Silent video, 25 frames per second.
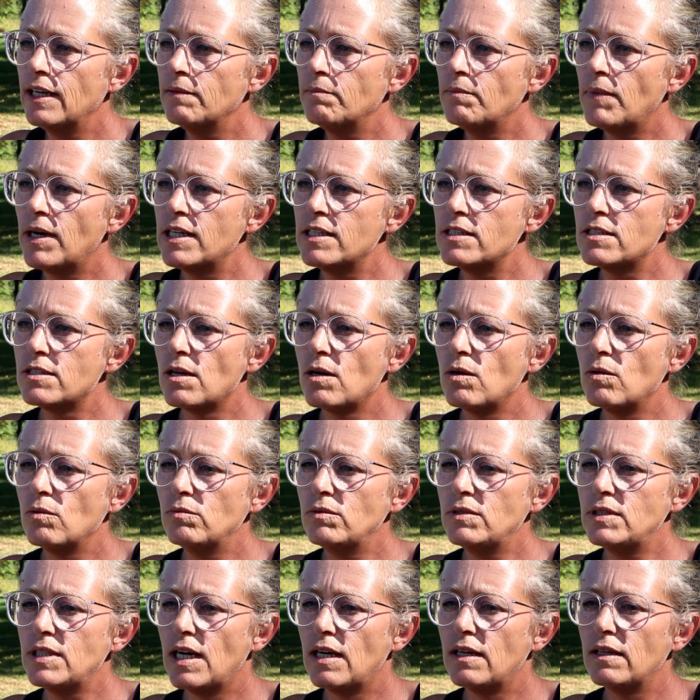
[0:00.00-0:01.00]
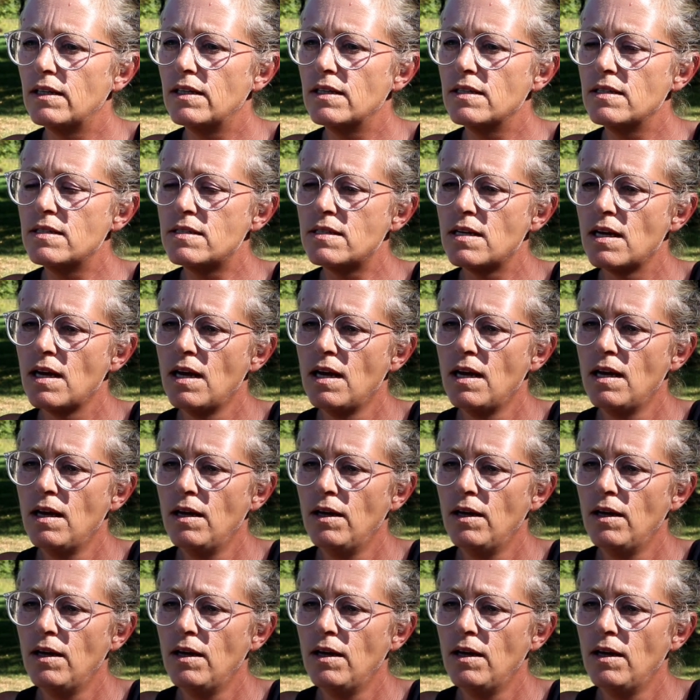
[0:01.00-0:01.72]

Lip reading: in my zone dahlias.